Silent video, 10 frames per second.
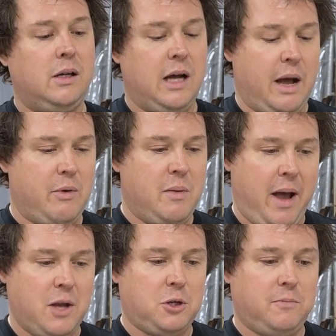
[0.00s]
I would
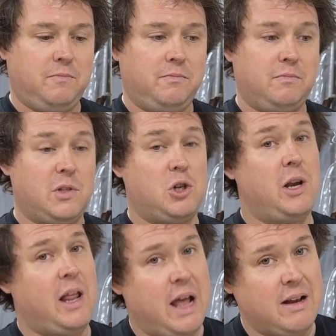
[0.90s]
imagine.
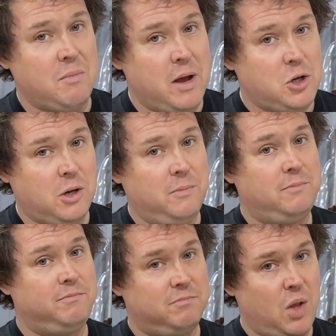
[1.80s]
Shouldn't even have to measure,
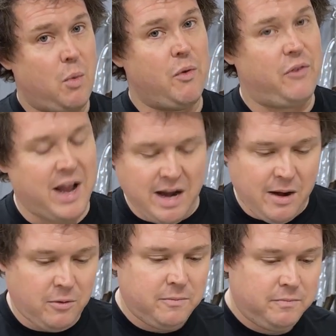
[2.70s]
we'll find
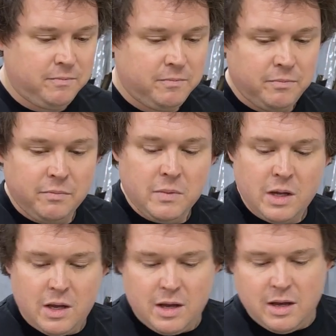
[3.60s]
out.
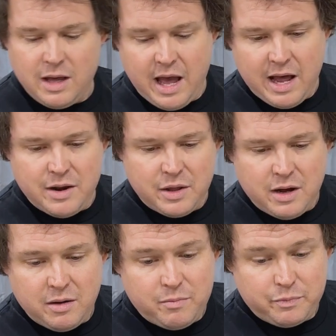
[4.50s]
And
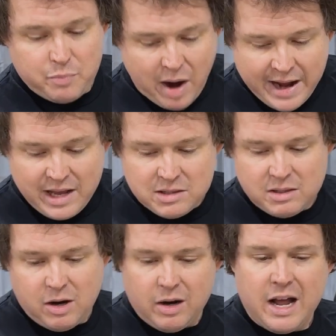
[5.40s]
the Brackets
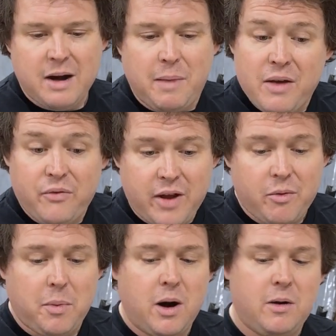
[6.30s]
are kind of my
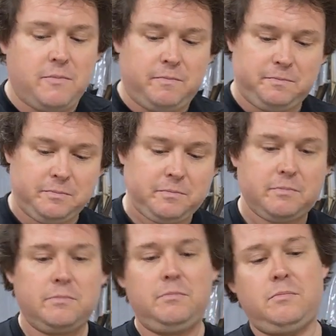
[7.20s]
favorite part
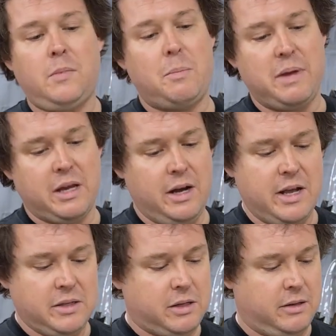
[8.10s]

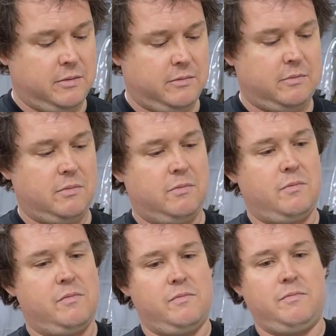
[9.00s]
because,
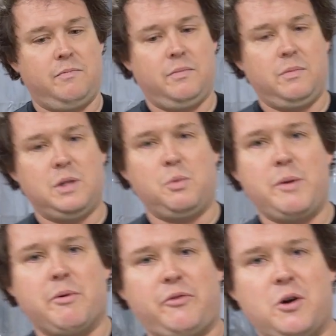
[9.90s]
as we
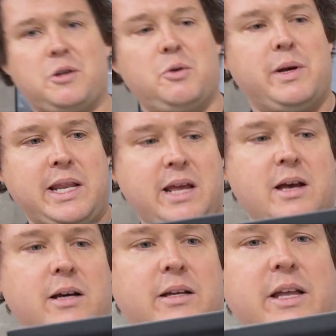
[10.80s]
refer to in the
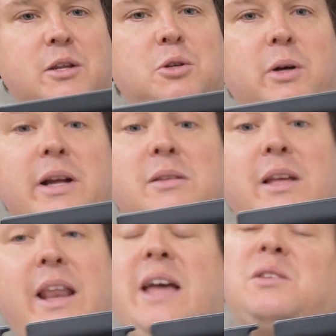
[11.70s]
industry, is
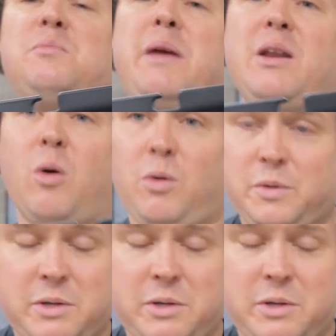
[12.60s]
it has speed holes.